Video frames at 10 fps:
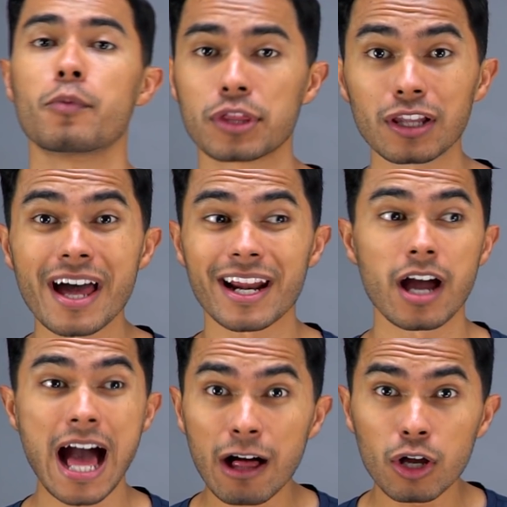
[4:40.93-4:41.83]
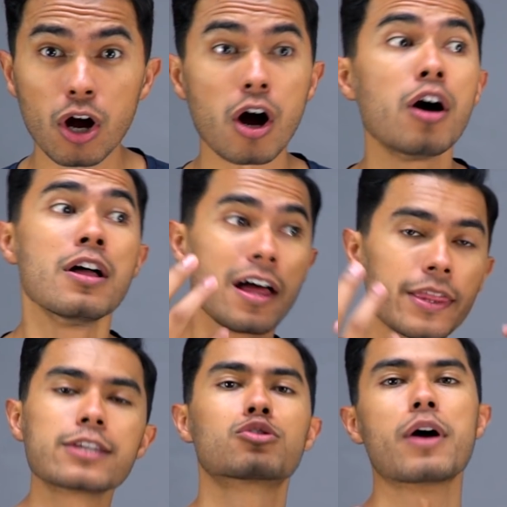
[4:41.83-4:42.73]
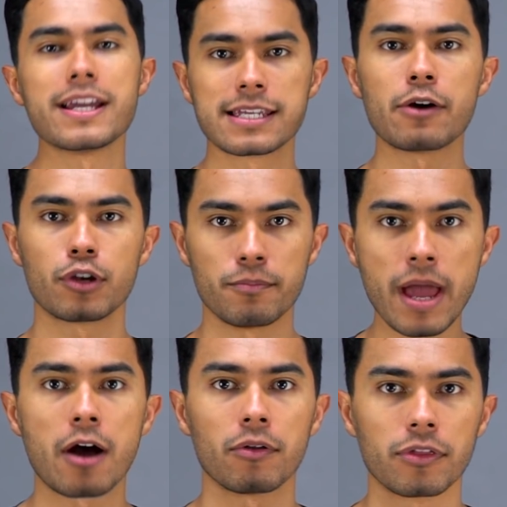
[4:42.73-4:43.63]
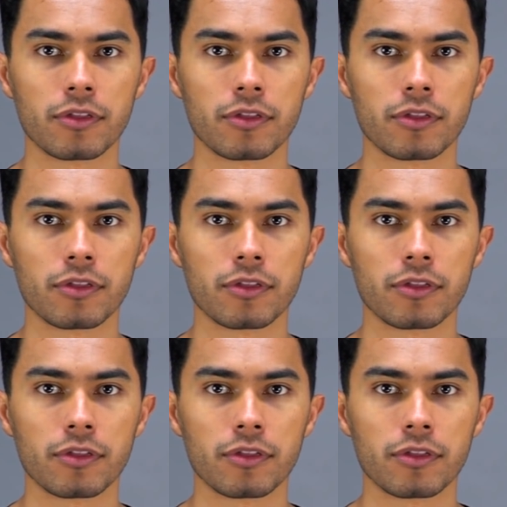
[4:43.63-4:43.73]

with a lot of alcohol that dries out your mouth.